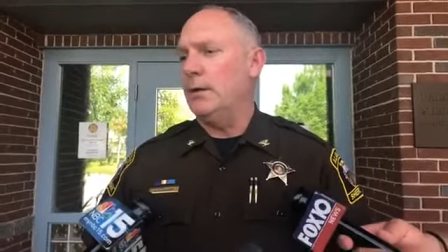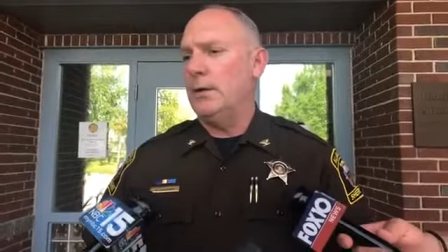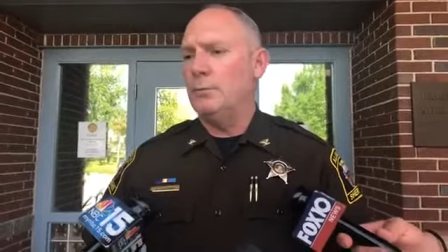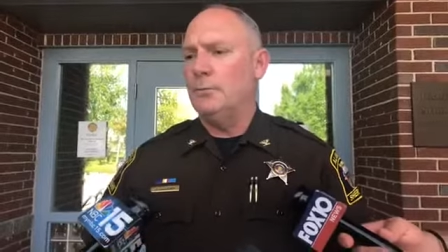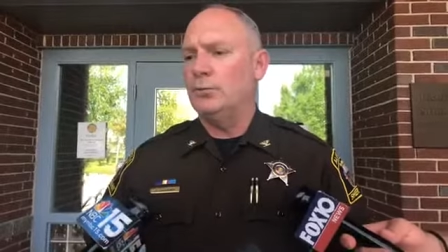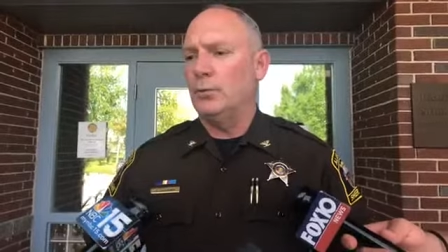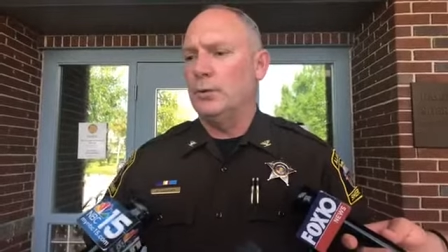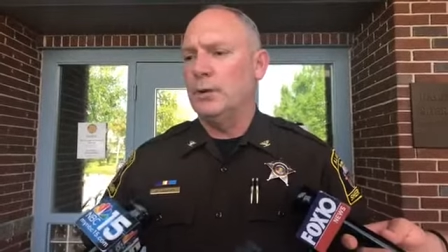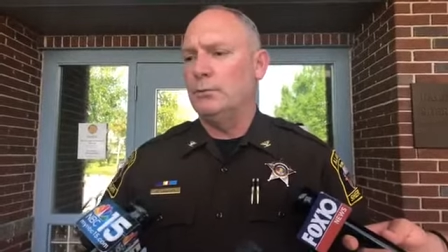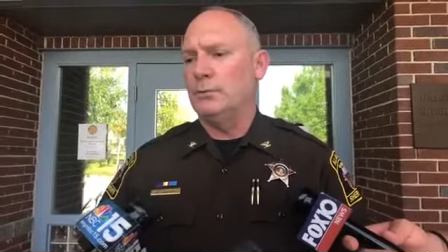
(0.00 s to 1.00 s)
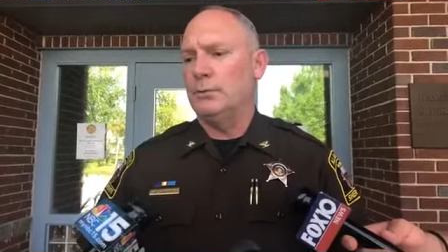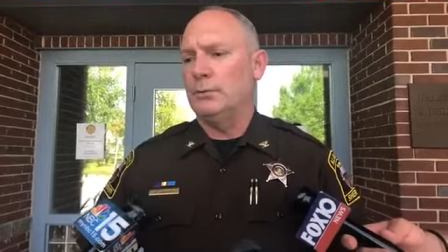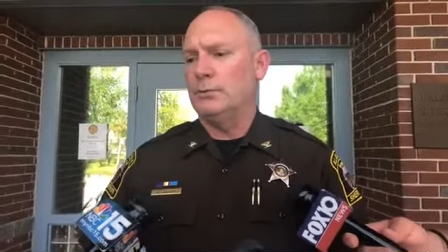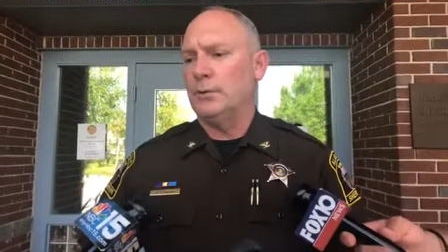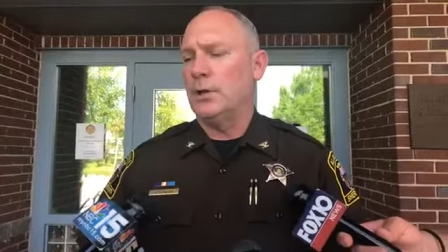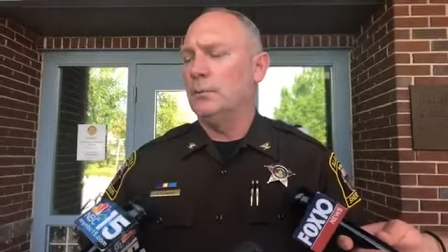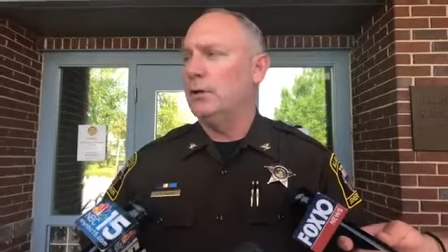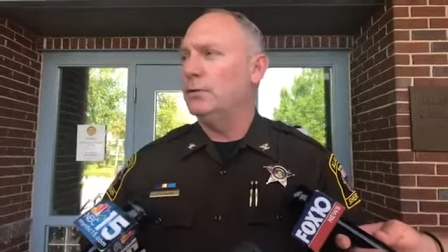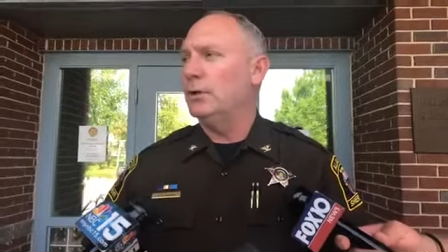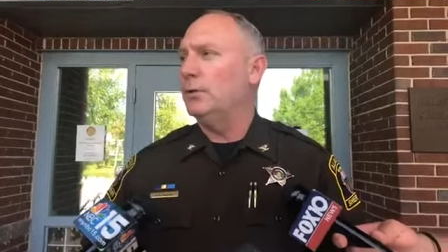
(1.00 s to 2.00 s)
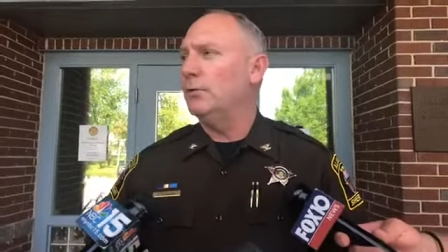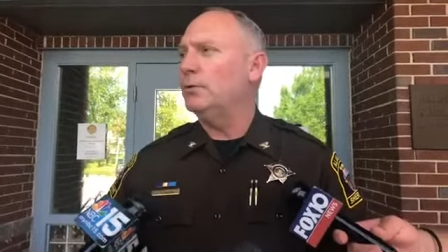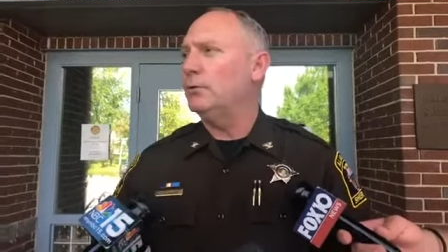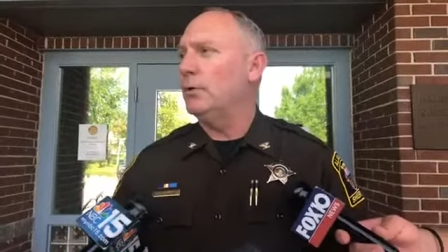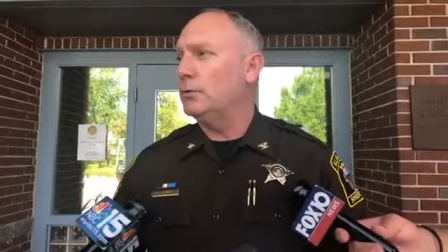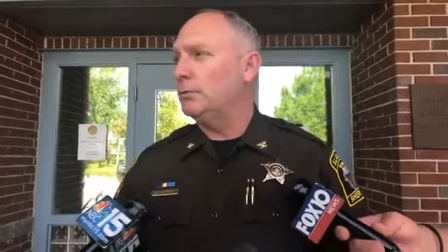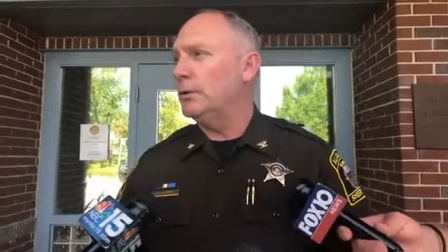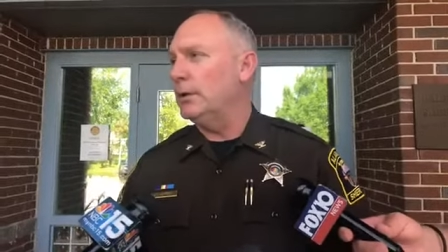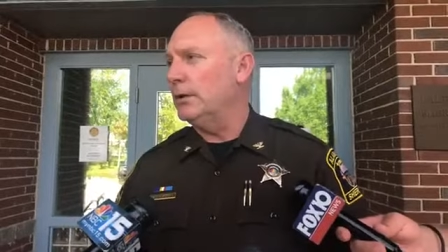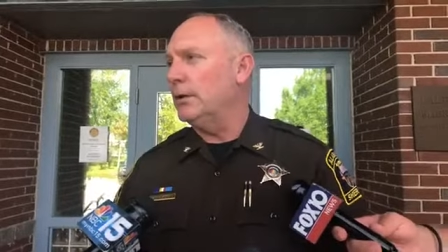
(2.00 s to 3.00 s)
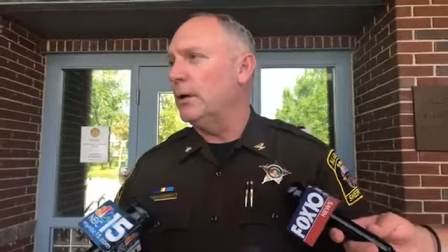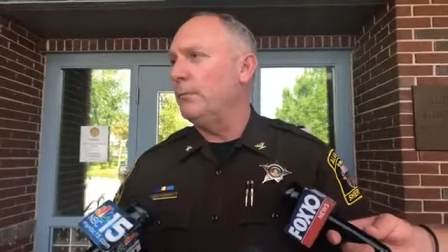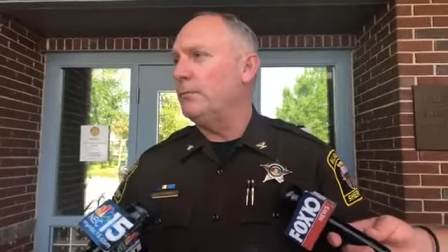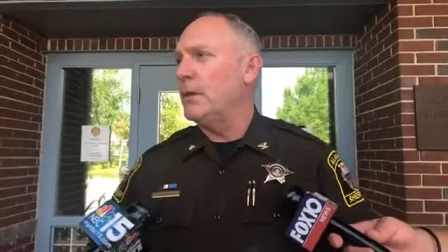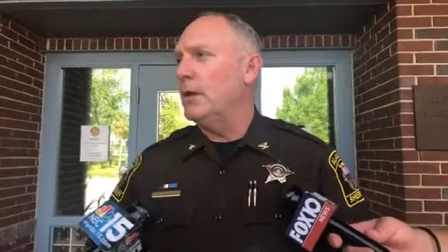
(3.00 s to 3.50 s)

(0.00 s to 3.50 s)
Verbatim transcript: Uh, Mr. Williams succumbed to his injuries and ultimately ended up